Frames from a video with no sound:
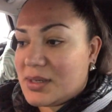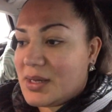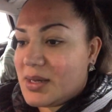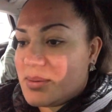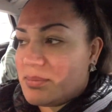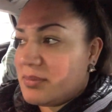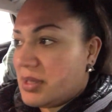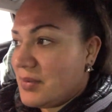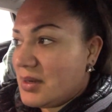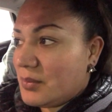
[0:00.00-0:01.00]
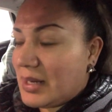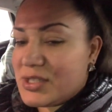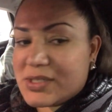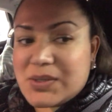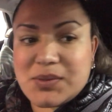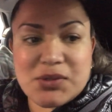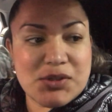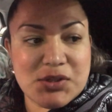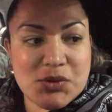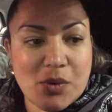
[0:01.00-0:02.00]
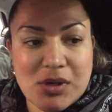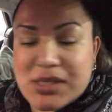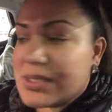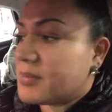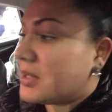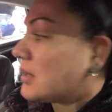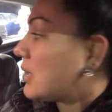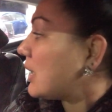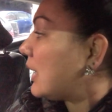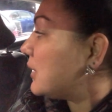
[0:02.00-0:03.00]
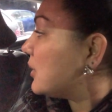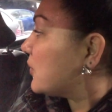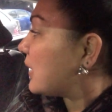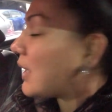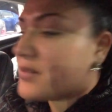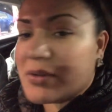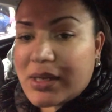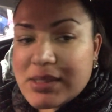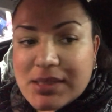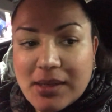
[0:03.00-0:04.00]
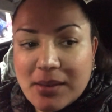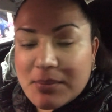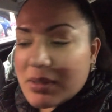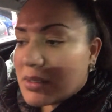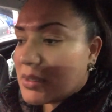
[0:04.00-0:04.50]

Um, even when I just go to the store or something, like I know they have a great time.